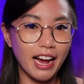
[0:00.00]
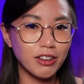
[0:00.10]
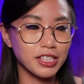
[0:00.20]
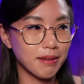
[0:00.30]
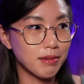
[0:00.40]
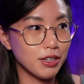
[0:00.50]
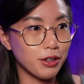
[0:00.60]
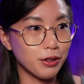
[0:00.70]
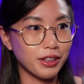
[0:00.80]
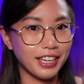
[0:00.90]
them to
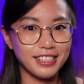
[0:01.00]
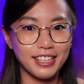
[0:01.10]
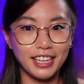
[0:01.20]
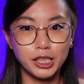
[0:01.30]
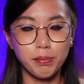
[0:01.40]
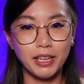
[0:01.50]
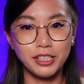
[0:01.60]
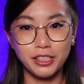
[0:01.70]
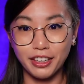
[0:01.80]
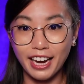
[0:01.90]
do things like
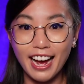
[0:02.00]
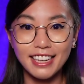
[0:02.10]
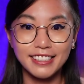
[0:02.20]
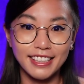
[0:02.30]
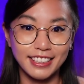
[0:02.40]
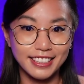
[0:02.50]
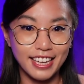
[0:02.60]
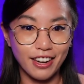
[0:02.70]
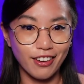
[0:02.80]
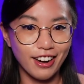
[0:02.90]
sponsor gas,
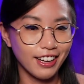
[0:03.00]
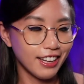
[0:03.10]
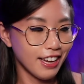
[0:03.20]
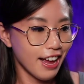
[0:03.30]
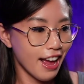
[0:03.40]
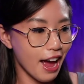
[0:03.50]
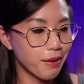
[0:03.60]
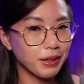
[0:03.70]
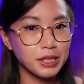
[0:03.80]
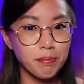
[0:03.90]
etc. And
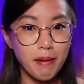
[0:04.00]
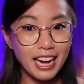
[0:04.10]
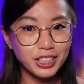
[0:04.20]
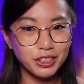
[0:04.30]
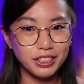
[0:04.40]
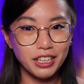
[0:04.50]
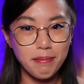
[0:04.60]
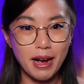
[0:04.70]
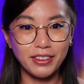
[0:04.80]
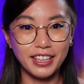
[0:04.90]
what's magical
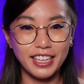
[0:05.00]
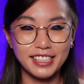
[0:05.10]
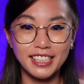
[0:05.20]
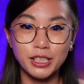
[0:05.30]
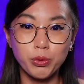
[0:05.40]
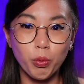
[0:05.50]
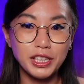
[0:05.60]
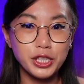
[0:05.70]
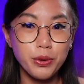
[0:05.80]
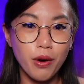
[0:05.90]
about this is
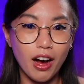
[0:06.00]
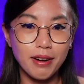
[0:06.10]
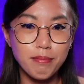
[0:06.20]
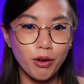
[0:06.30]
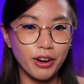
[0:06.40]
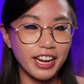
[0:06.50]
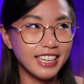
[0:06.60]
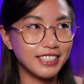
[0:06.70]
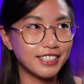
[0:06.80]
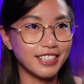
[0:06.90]
once you onboard,
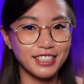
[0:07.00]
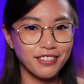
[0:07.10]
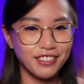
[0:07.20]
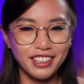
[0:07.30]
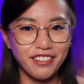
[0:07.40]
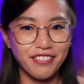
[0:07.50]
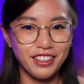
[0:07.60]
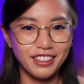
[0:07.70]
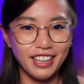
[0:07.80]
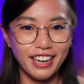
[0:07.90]
it doesn't really
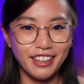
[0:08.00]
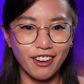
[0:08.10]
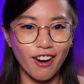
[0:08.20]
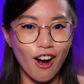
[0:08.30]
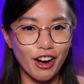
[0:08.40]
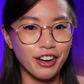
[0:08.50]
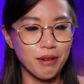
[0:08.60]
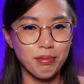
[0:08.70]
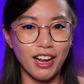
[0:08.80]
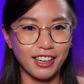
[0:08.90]
feel like you're on a
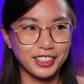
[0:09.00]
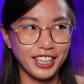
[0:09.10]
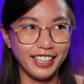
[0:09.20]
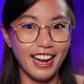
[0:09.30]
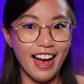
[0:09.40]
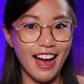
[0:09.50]
blockchain at